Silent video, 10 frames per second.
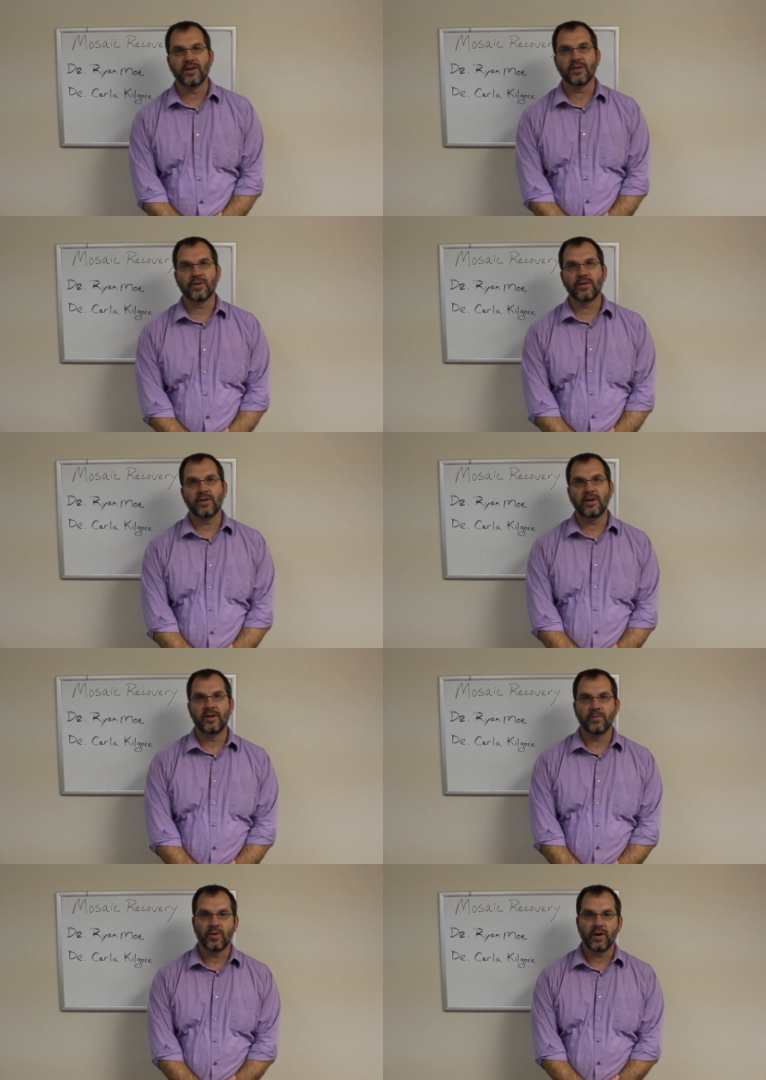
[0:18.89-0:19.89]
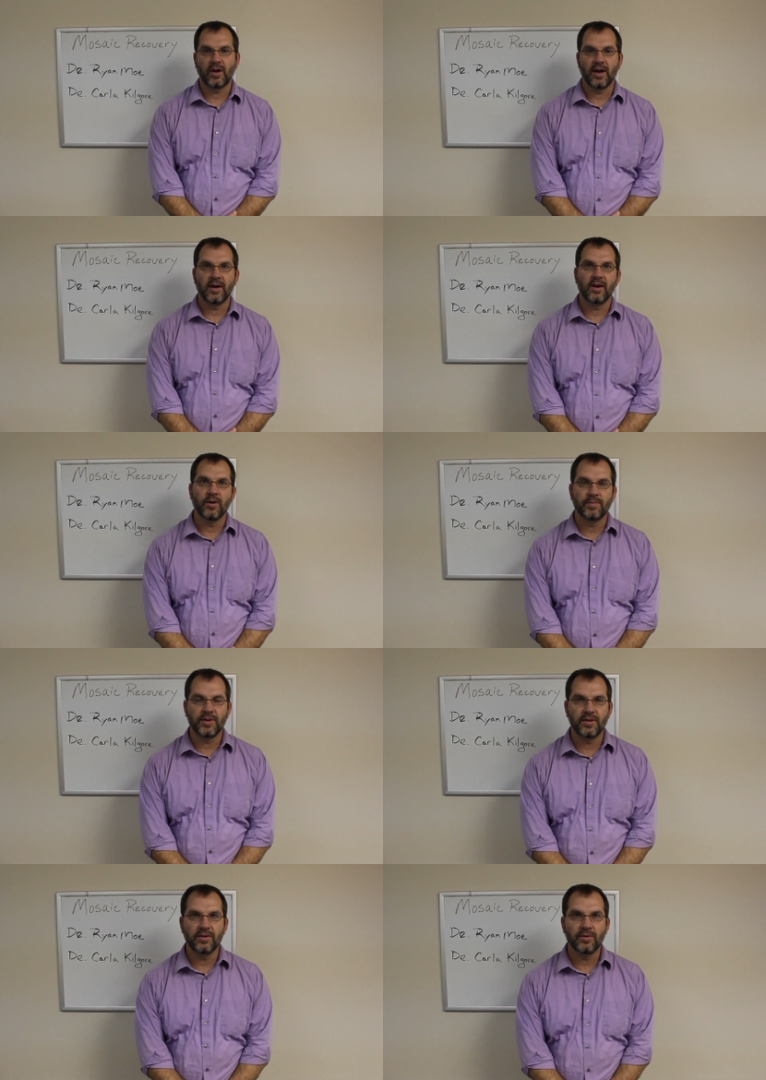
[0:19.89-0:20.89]
Kilgore, and what I hope
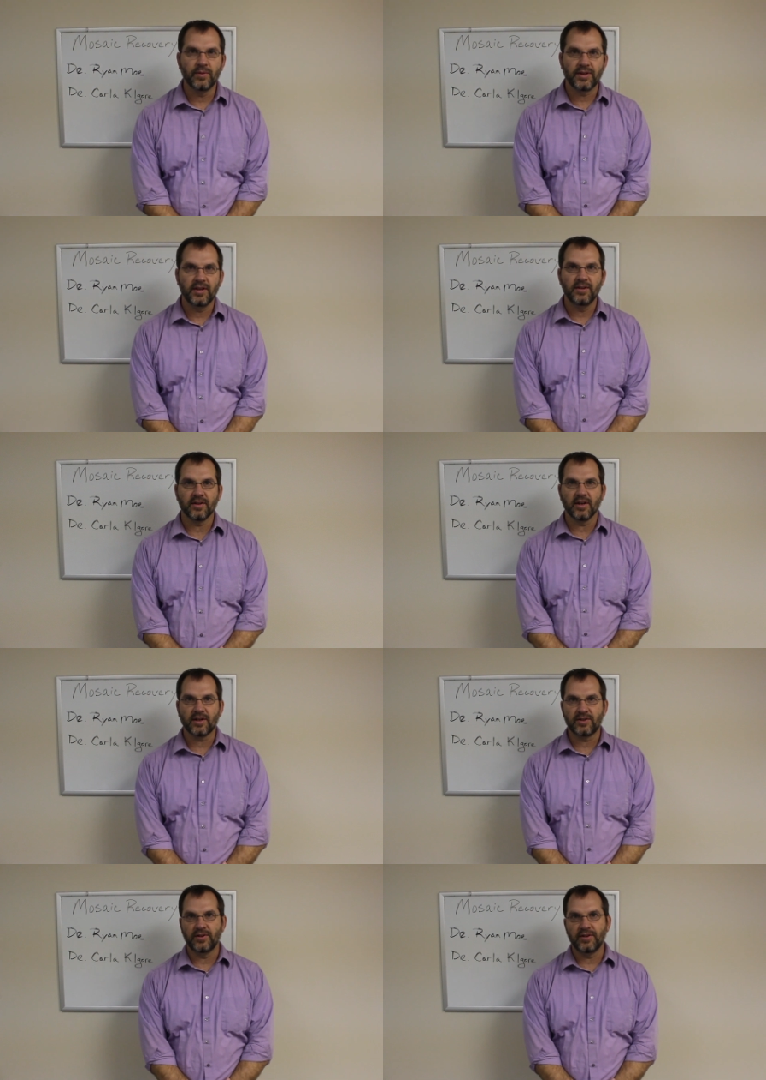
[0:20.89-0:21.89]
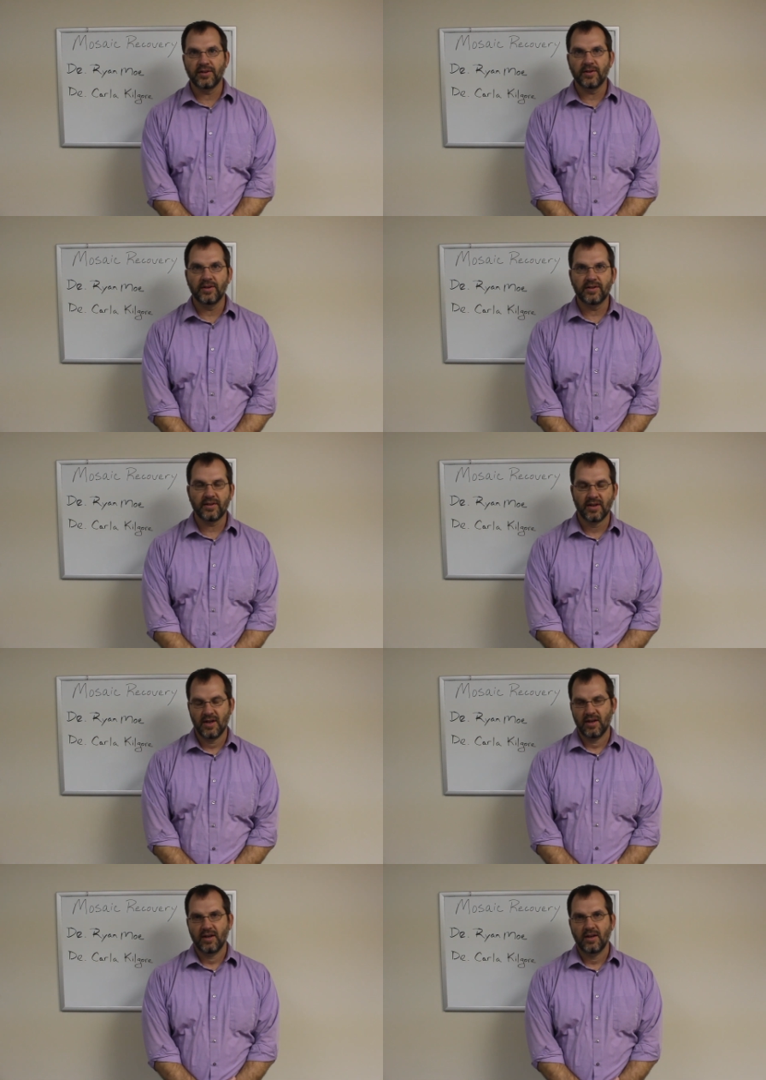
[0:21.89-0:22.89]
to do with these lecture series
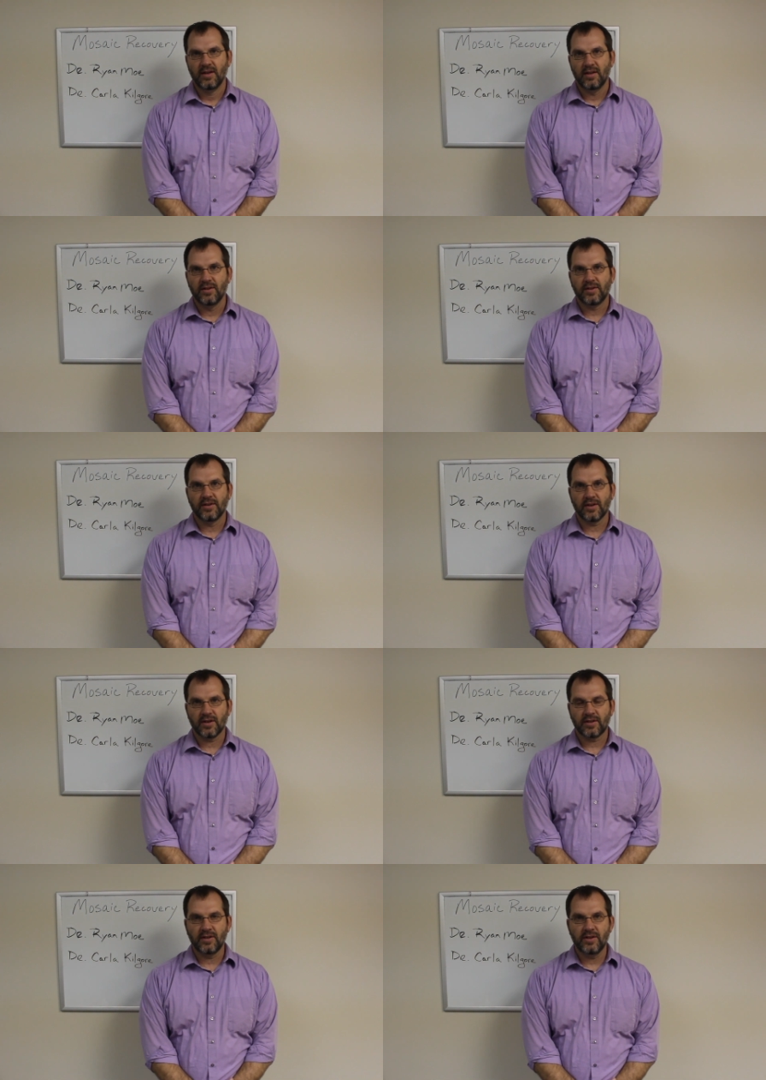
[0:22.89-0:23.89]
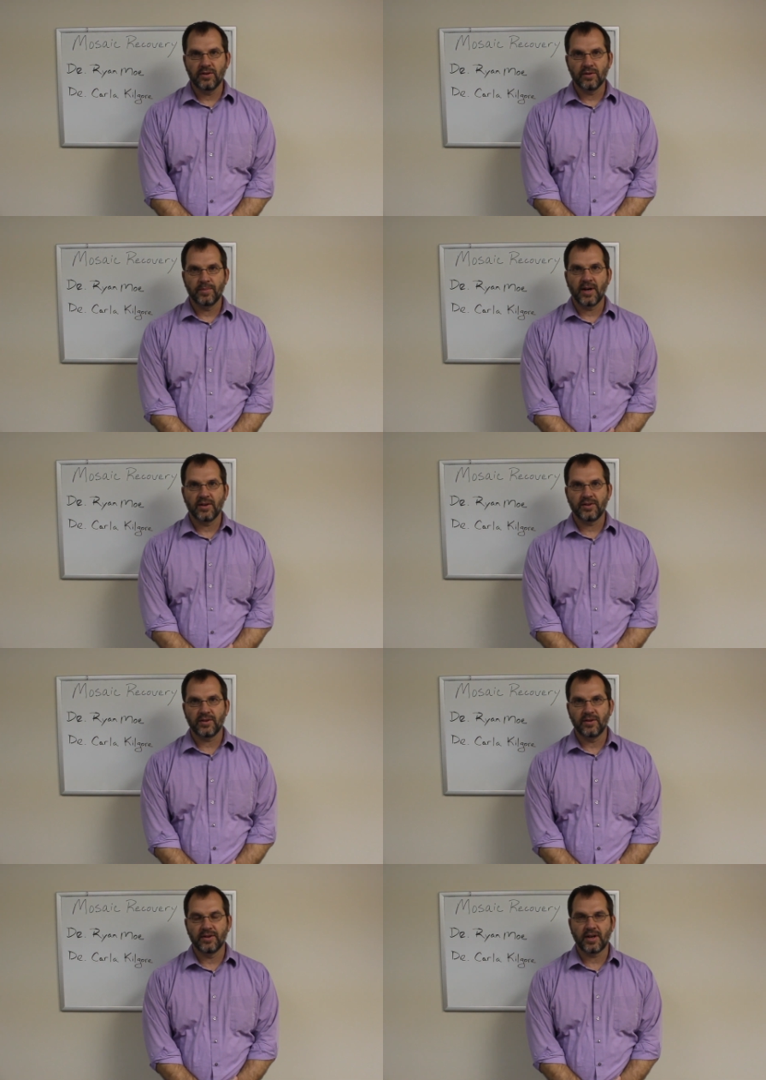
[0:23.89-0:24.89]
is to talk to you about
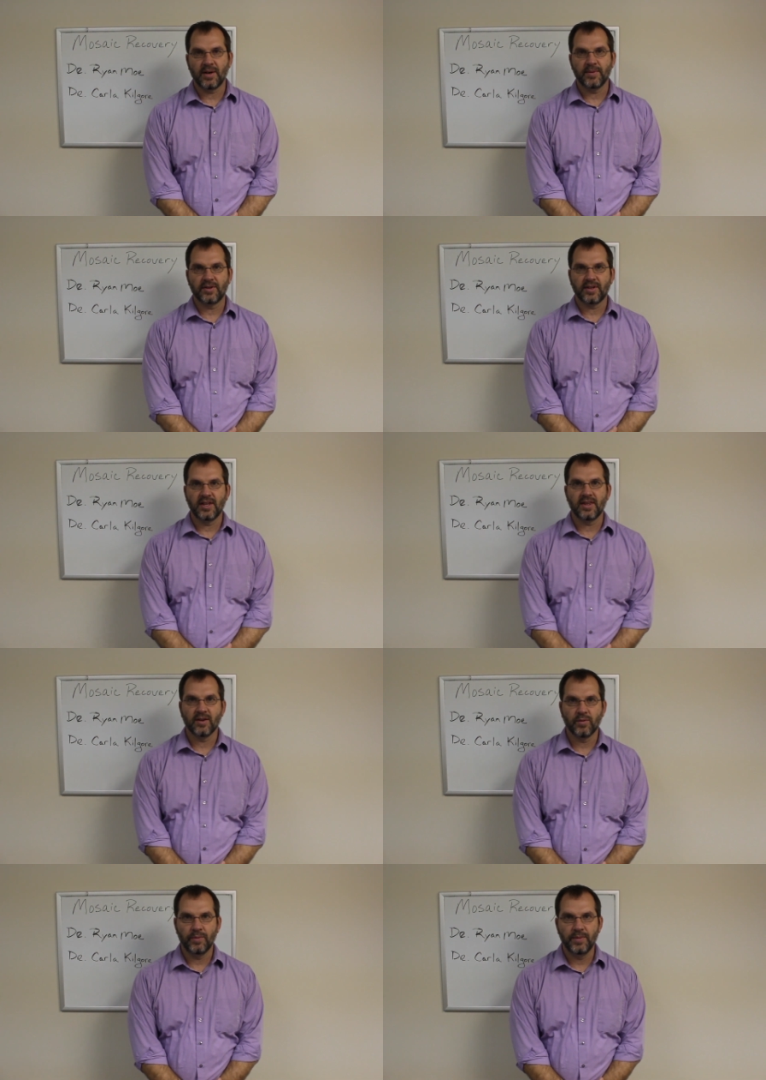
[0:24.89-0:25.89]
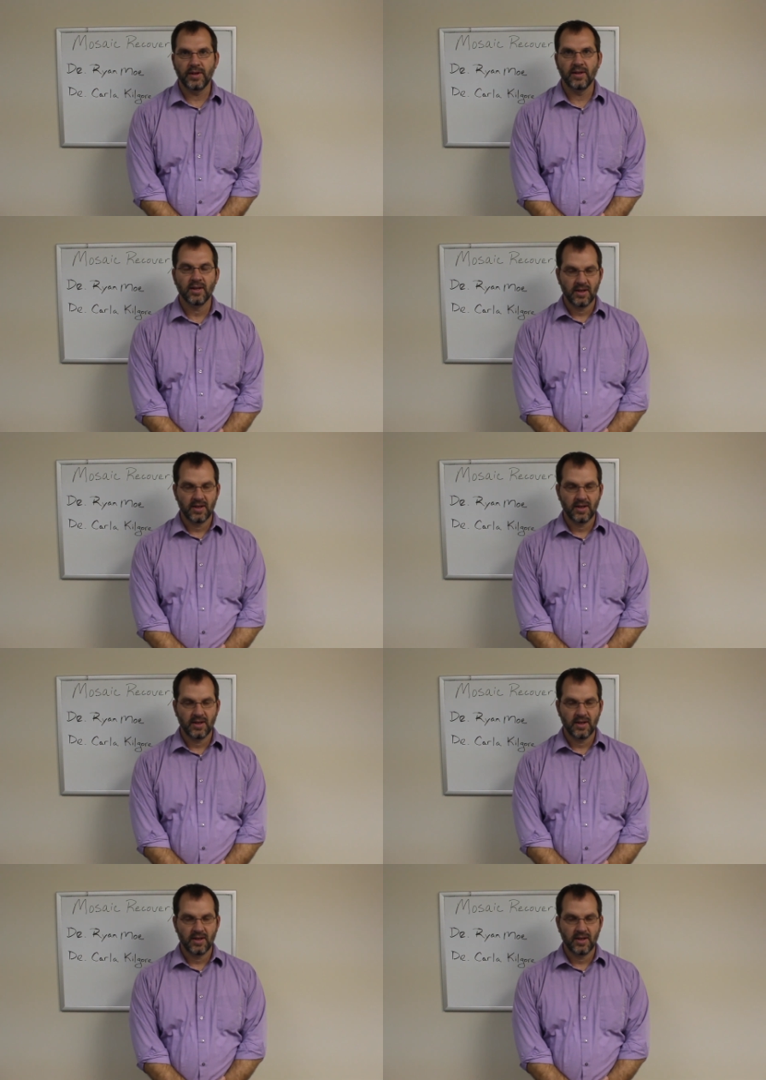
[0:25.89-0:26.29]
certain topics I think would be